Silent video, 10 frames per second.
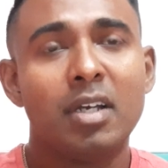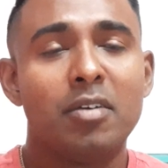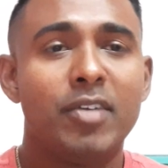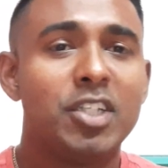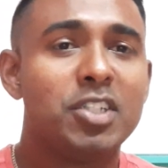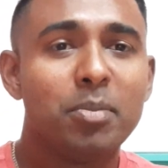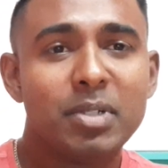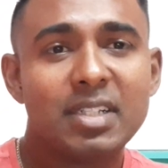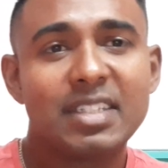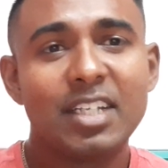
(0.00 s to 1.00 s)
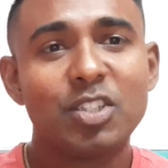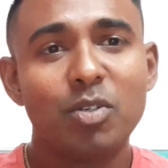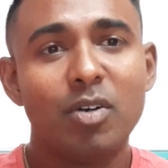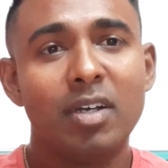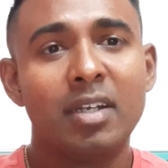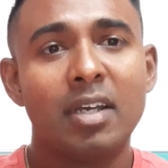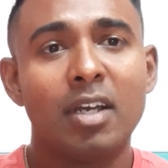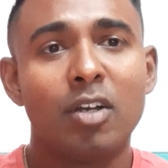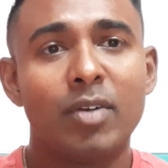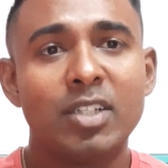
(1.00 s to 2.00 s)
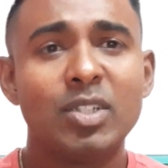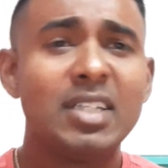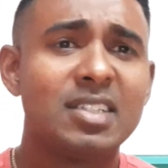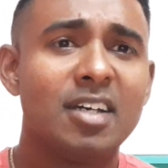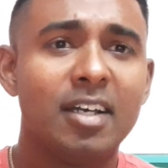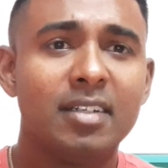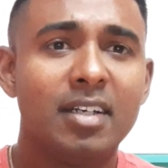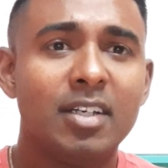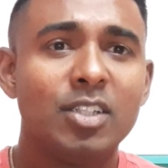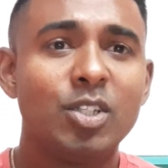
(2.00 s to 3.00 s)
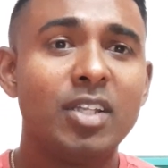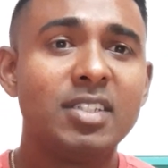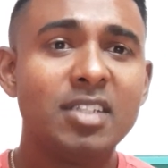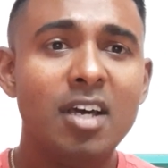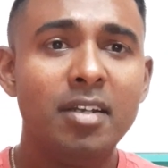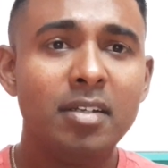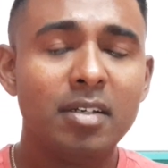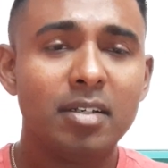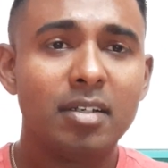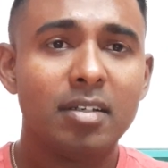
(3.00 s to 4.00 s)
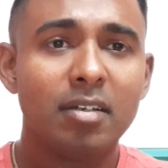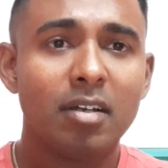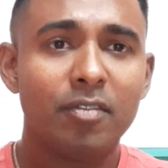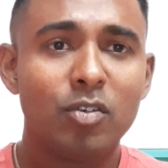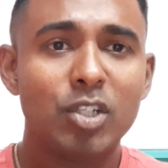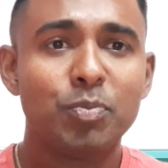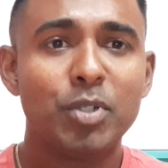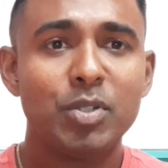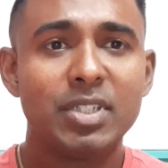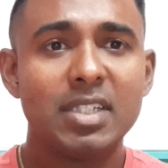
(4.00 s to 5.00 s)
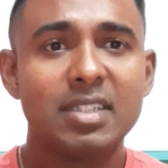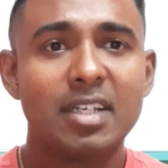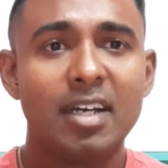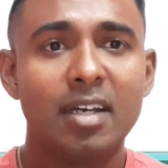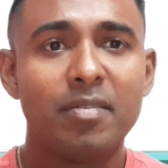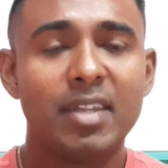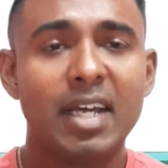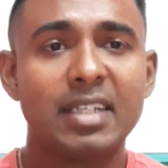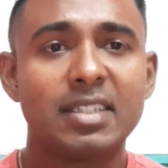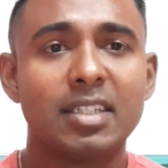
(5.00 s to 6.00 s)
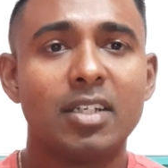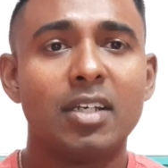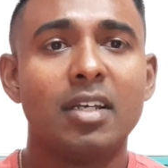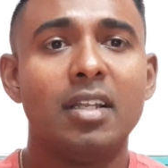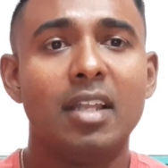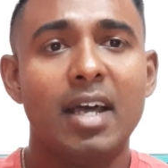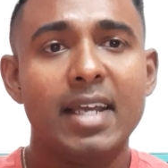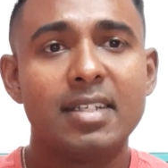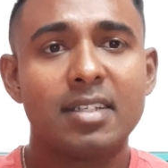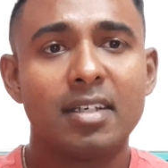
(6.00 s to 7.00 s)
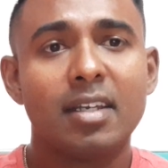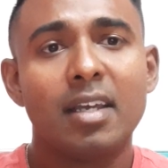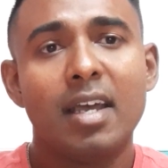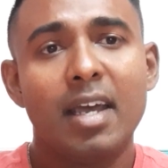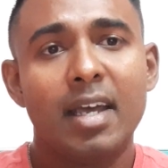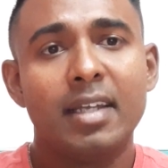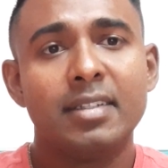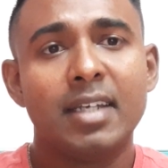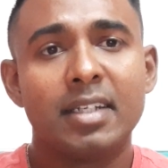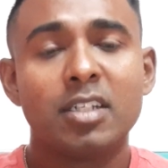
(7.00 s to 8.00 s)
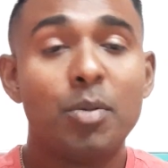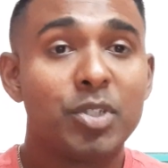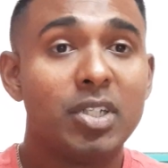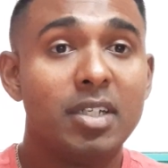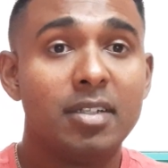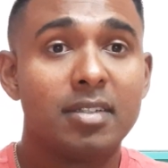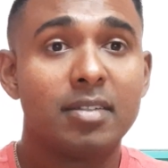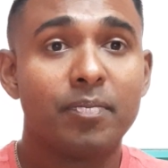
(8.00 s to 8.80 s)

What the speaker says: vegetables and so on, right? So let's start. So the sun, of course, produces that light that comes to the earth.